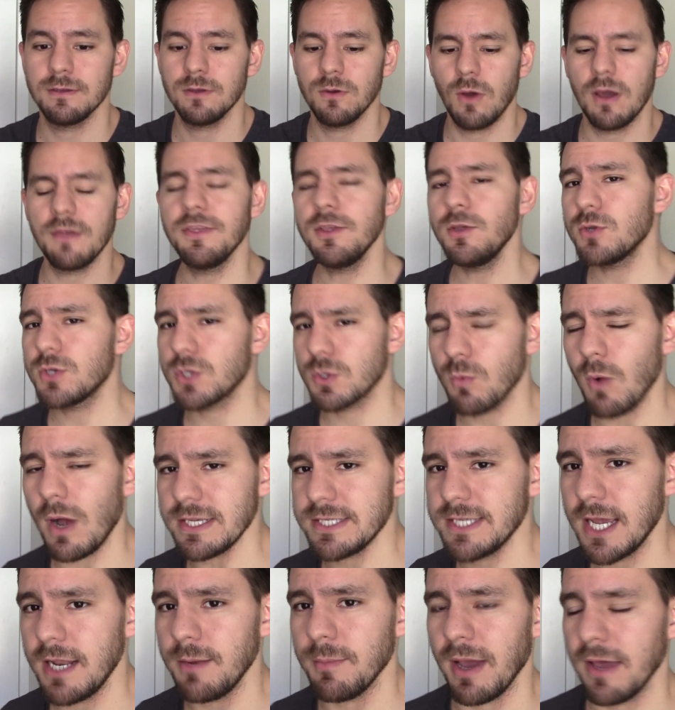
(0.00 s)
Well, I think you should
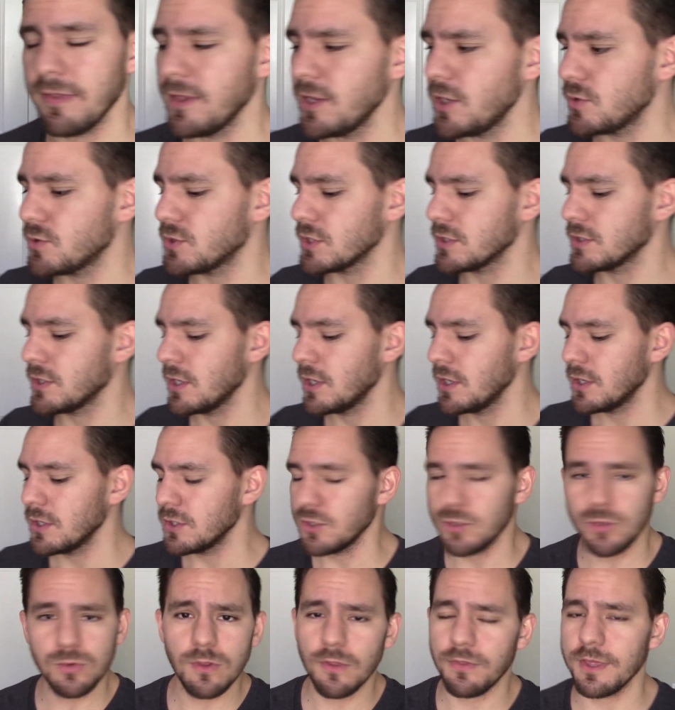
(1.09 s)
watch anime. I think you should
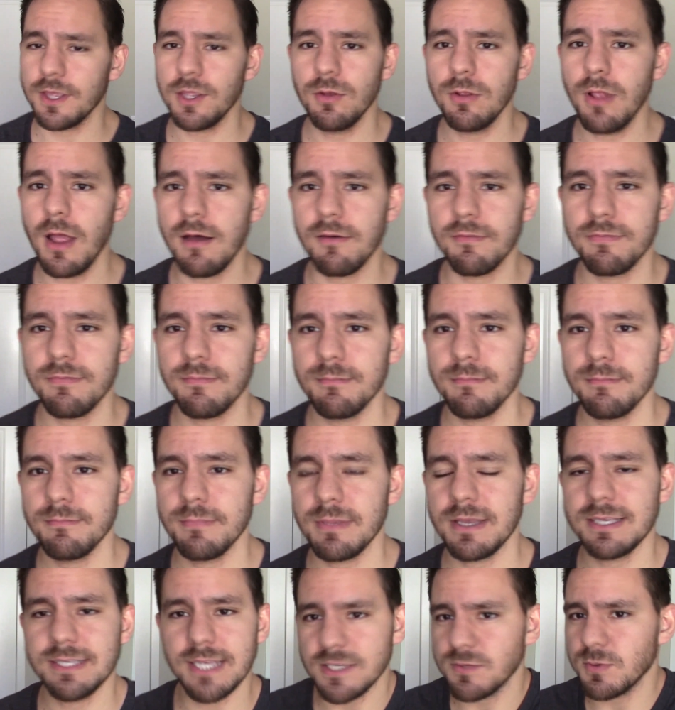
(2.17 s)
do the thing you love
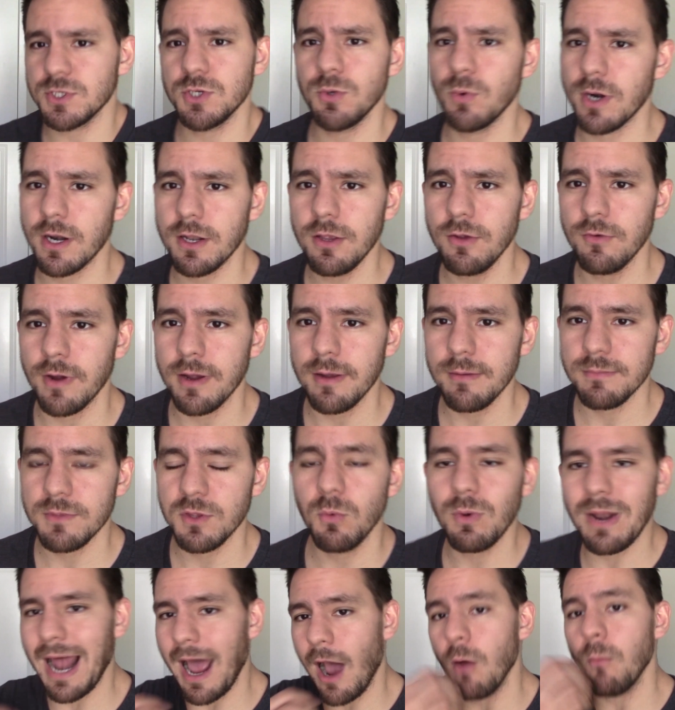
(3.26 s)
because that's what you want to do, right? You
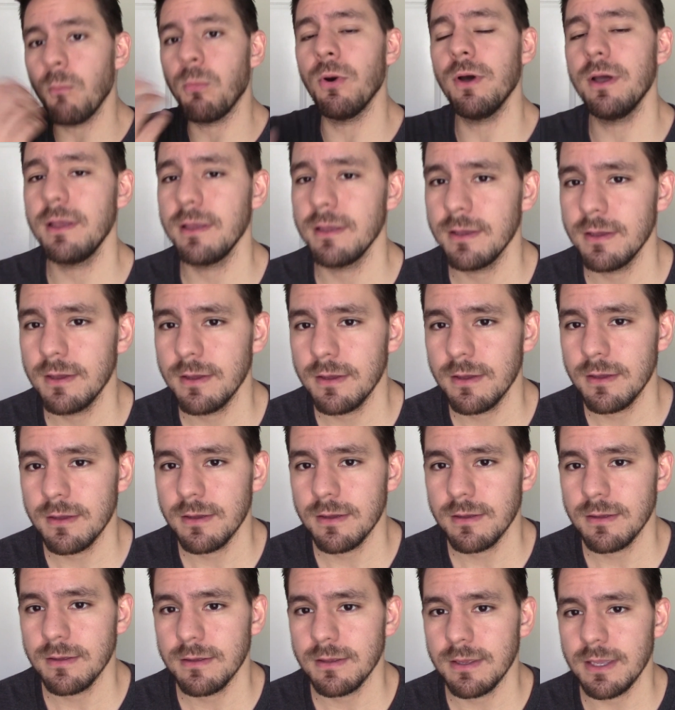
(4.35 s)
want to output.
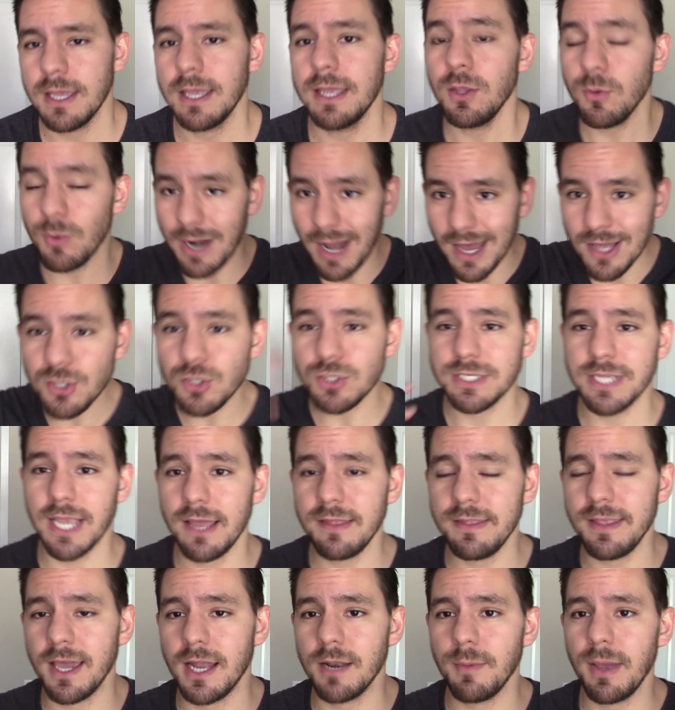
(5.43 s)
You want to
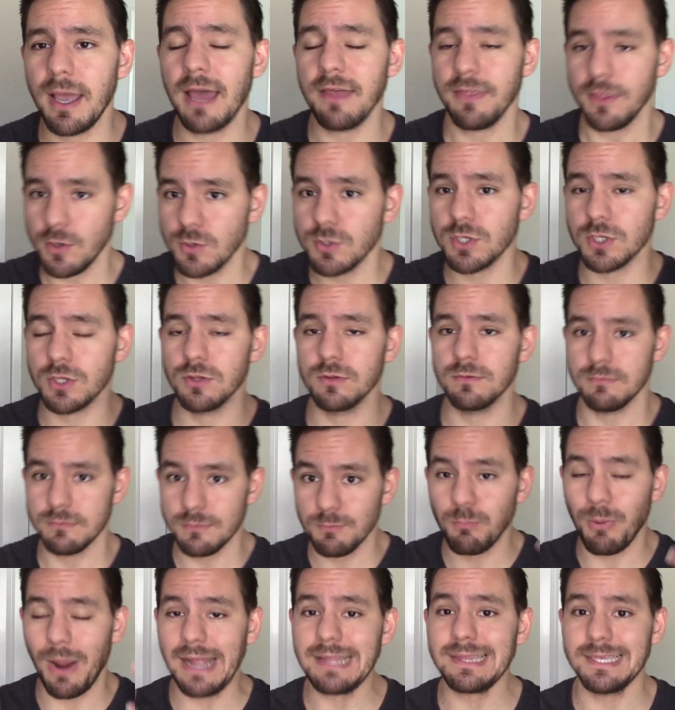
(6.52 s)
understand the anime. I think you should
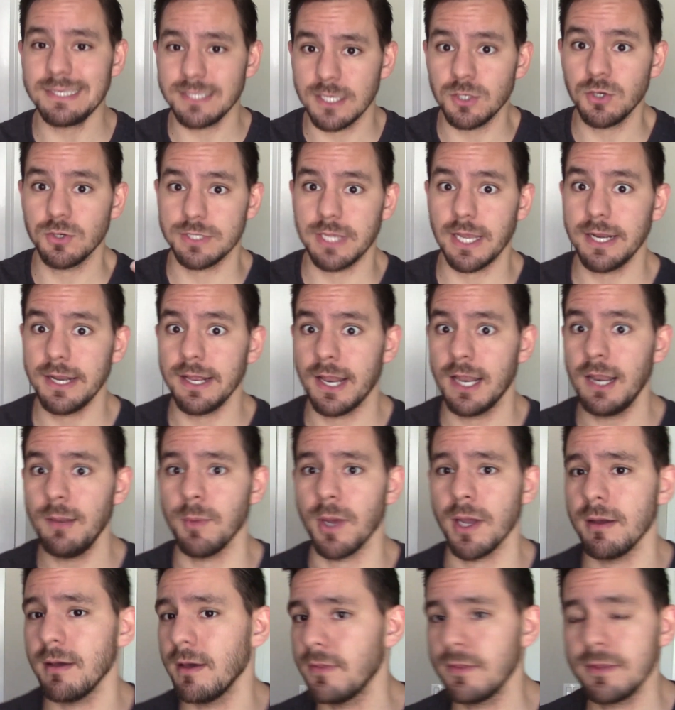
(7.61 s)
practice understanding
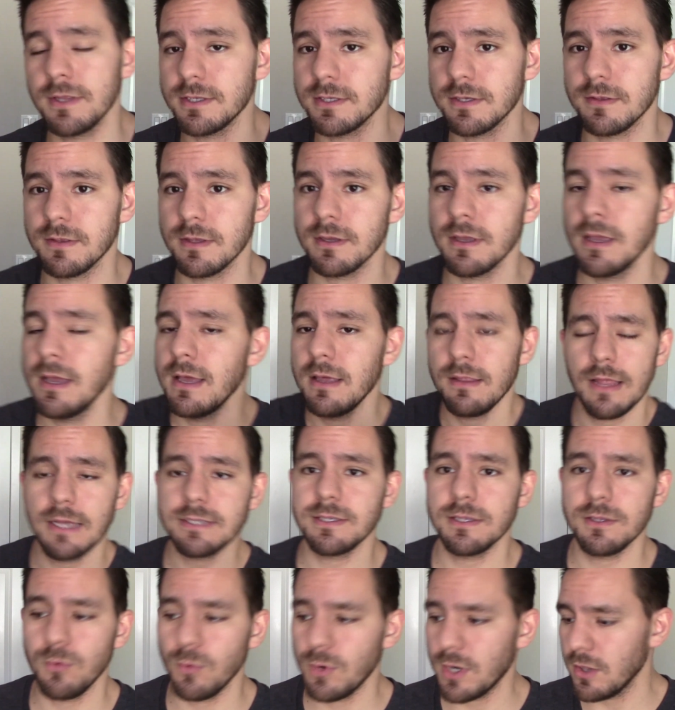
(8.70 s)
anime. I think that's the thing.
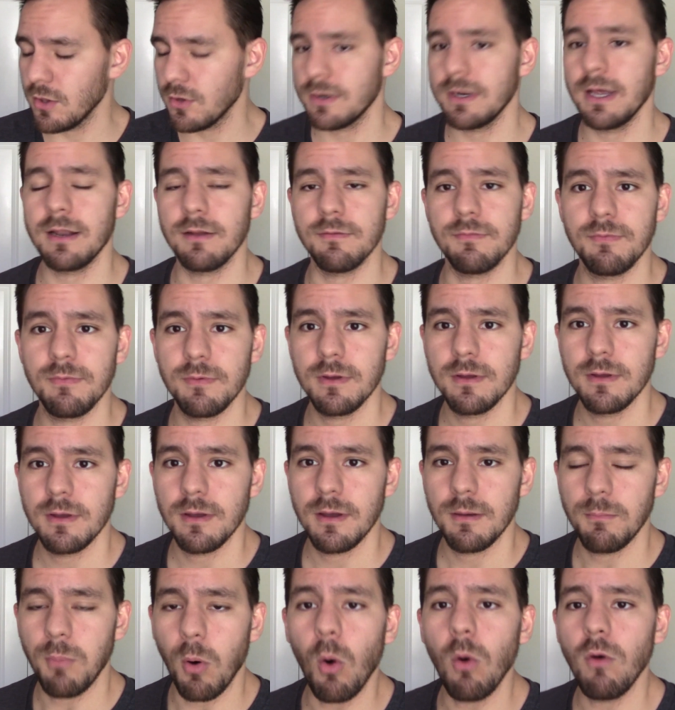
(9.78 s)
You want to learn how to
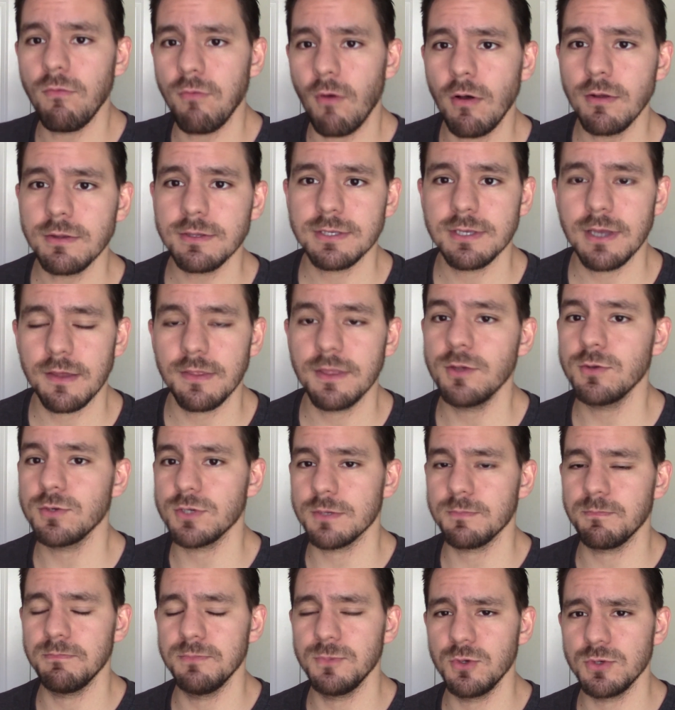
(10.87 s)
pole vault. I think you
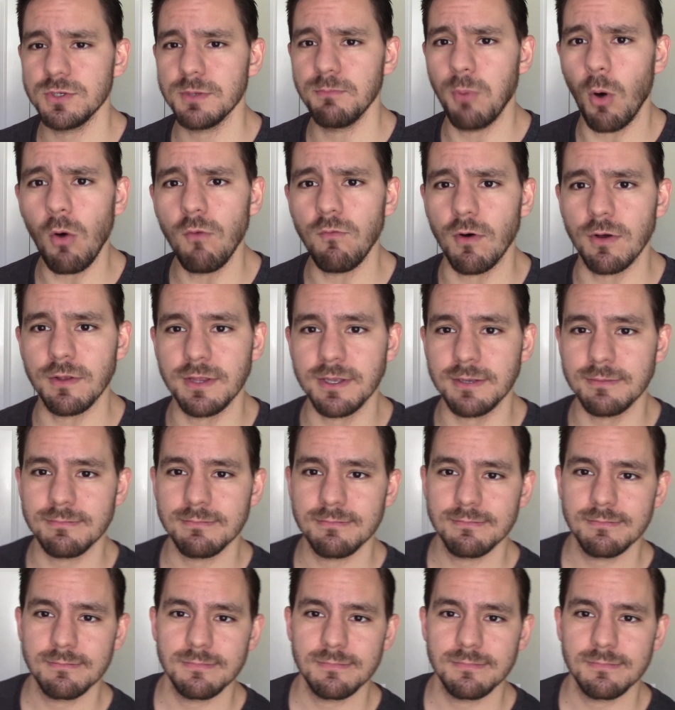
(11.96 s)
should do some pole vaulting.